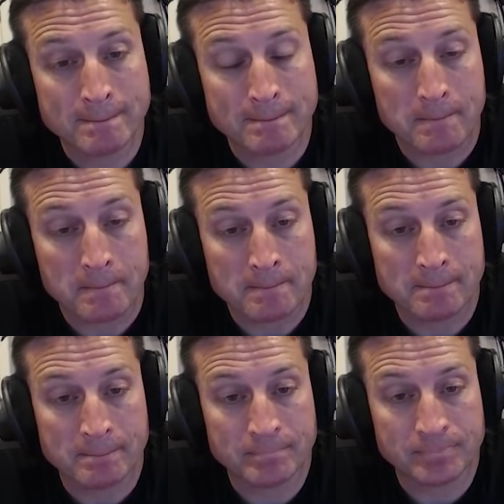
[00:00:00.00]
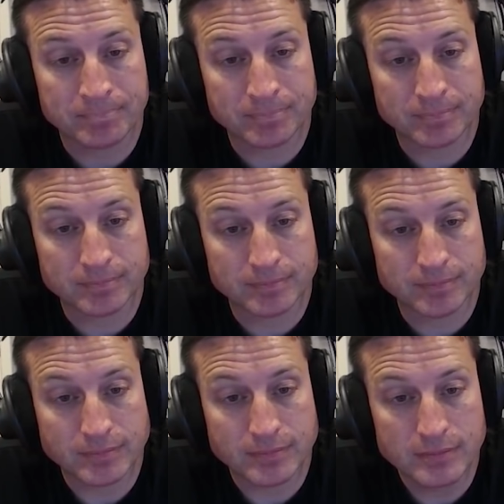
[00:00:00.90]

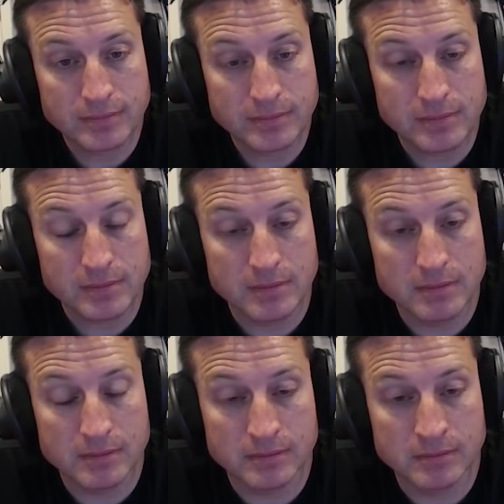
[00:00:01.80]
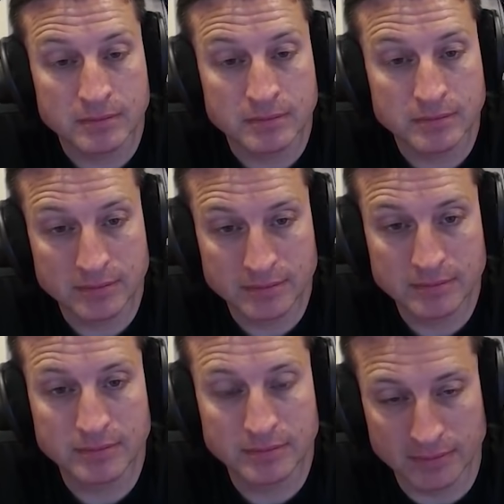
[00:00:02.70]

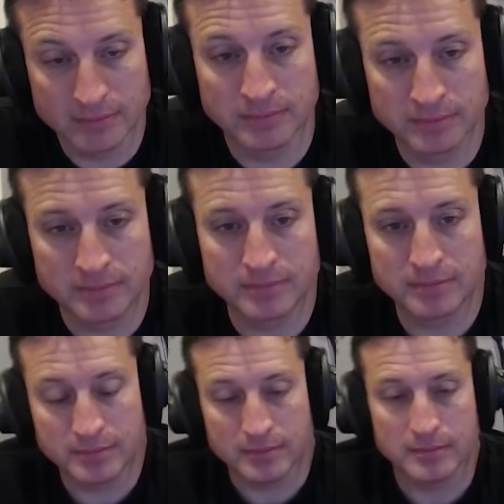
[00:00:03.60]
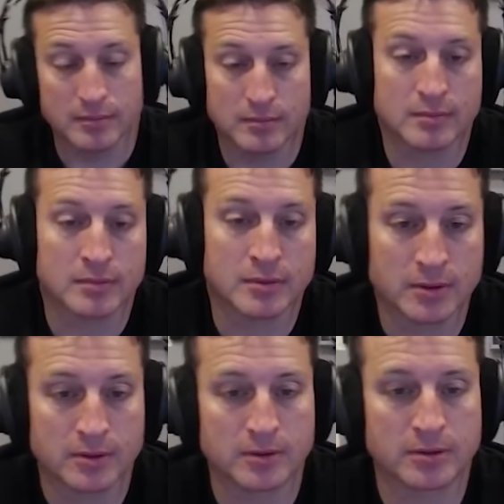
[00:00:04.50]

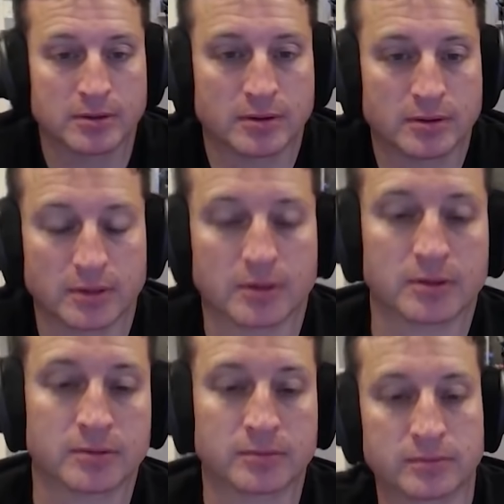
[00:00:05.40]
[no speech]